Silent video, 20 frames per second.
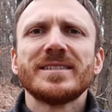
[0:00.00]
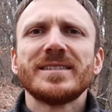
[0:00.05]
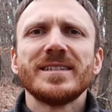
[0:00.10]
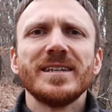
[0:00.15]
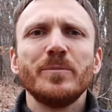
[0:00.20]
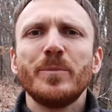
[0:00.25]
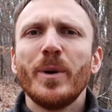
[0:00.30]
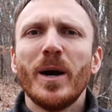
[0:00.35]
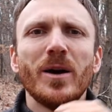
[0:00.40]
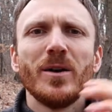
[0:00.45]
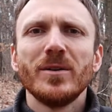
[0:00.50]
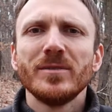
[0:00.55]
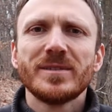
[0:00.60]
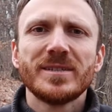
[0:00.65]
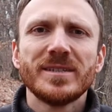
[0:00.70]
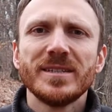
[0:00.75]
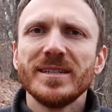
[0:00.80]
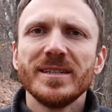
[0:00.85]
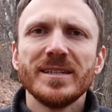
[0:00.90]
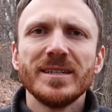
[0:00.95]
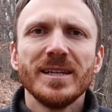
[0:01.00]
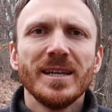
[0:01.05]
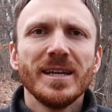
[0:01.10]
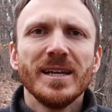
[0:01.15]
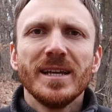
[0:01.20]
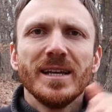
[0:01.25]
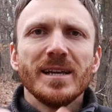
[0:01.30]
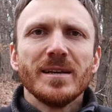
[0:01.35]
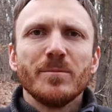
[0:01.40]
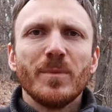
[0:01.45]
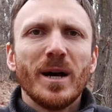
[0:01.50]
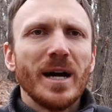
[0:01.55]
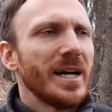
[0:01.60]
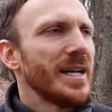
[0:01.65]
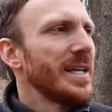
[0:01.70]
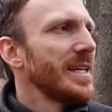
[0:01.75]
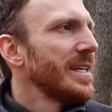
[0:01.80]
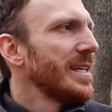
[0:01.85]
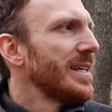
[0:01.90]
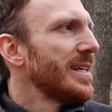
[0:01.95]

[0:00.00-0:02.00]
about my